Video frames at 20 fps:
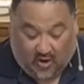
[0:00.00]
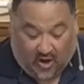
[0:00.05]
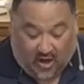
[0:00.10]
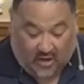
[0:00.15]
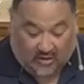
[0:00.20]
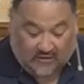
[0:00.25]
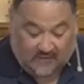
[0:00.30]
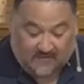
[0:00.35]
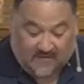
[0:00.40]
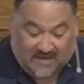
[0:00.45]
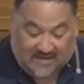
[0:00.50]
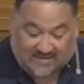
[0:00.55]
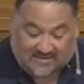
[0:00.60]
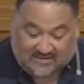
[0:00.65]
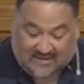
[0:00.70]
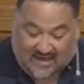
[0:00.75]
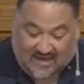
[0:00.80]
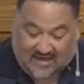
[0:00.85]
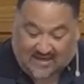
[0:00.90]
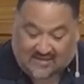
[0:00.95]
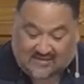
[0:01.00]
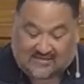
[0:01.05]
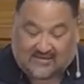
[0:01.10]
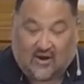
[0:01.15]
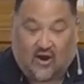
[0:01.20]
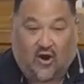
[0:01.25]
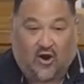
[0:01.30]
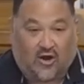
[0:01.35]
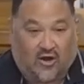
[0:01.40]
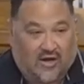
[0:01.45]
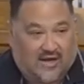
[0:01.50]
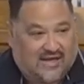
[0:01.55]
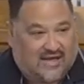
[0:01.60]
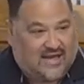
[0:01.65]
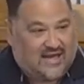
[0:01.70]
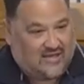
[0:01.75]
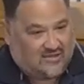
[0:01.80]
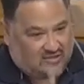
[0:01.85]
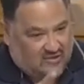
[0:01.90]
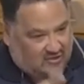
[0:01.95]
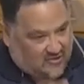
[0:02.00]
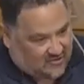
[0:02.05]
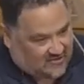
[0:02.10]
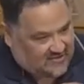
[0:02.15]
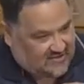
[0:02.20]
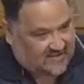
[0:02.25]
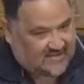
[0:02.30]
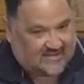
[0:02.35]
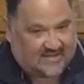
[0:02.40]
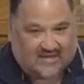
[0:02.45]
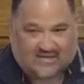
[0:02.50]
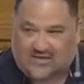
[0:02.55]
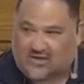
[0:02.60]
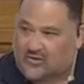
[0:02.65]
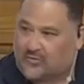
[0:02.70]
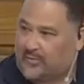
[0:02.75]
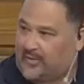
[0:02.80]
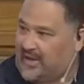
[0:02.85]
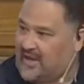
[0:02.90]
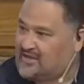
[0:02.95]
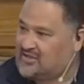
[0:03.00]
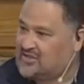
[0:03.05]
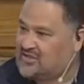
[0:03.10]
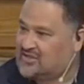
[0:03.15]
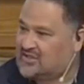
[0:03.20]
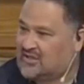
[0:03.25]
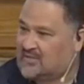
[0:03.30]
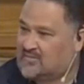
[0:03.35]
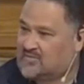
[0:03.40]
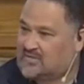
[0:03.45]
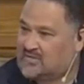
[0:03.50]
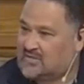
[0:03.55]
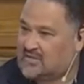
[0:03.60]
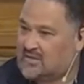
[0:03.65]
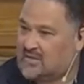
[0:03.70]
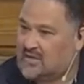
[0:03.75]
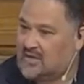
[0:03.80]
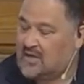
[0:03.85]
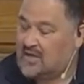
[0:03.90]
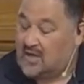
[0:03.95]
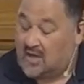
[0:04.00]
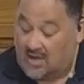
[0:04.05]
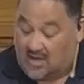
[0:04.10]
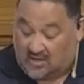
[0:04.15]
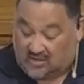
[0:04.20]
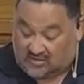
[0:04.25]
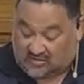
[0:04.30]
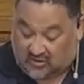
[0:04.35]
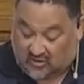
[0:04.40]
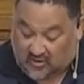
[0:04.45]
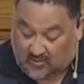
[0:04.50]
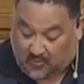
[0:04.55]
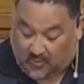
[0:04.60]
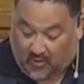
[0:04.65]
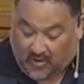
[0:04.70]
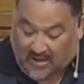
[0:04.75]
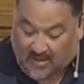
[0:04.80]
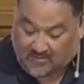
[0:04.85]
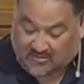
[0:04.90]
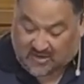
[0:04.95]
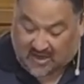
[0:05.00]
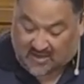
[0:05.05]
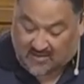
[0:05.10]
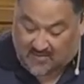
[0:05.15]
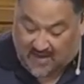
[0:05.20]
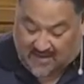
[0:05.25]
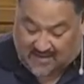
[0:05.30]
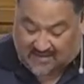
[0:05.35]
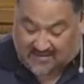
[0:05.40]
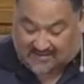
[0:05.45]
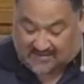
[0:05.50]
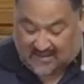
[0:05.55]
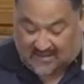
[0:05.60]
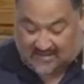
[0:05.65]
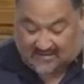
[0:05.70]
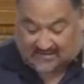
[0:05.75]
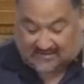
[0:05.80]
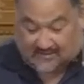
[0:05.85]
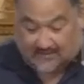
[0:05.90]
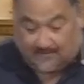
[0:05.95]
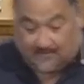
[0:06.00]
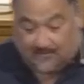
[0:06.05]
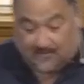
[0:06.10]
all of these things are a key to your success in your relationships. So the point I'm trying to make is this.